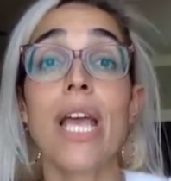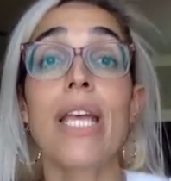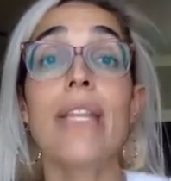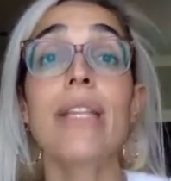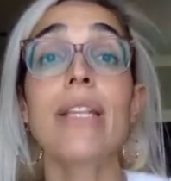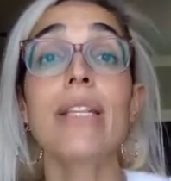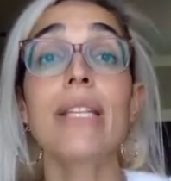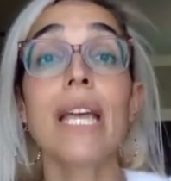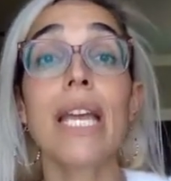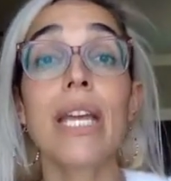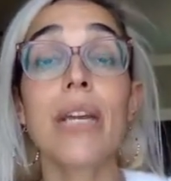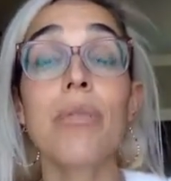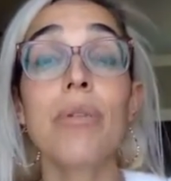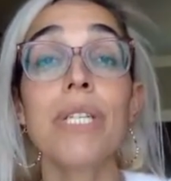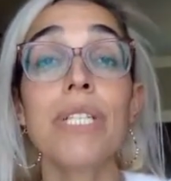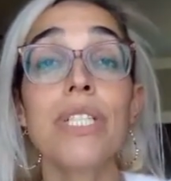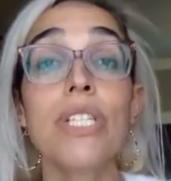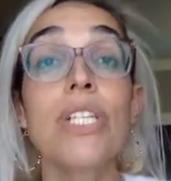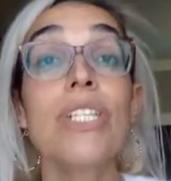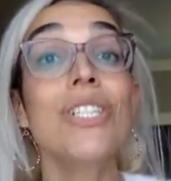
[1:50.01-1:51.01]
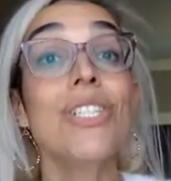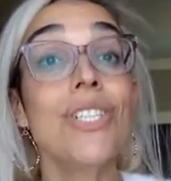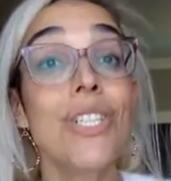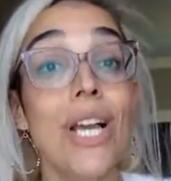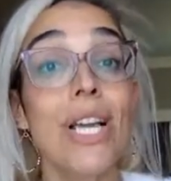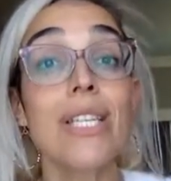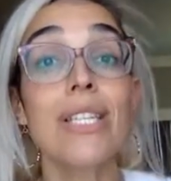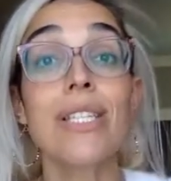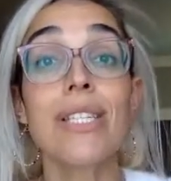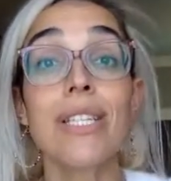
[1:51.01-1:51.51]
and the language
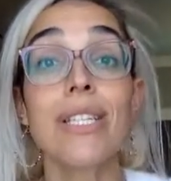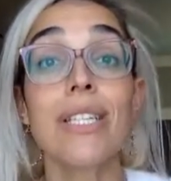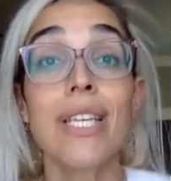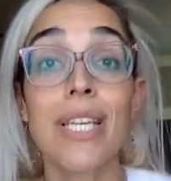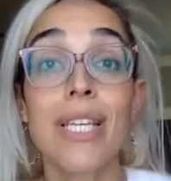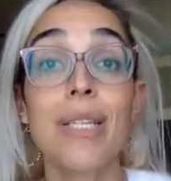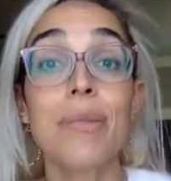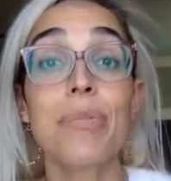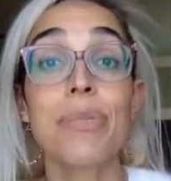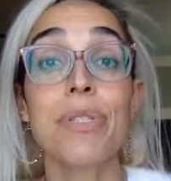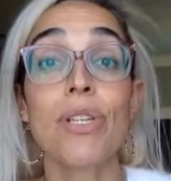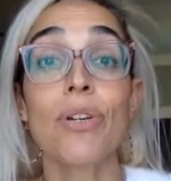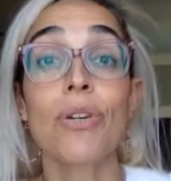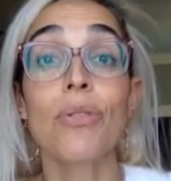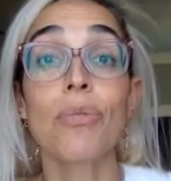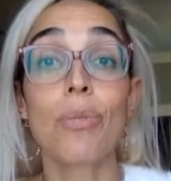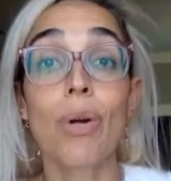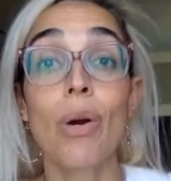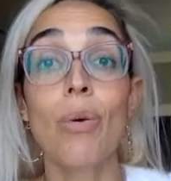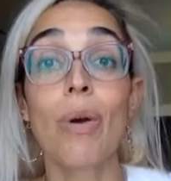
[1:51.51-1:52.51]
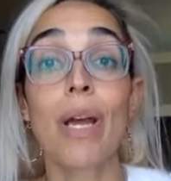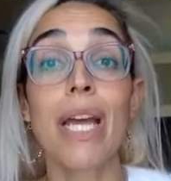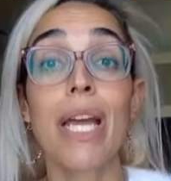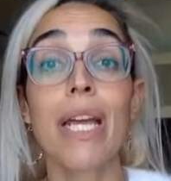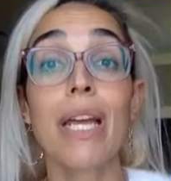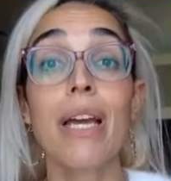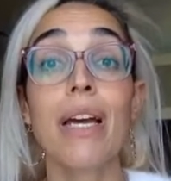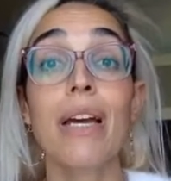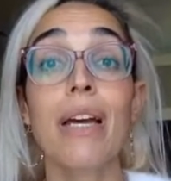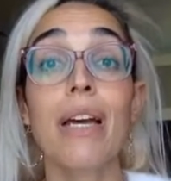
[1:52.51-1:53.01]
just keeps growing.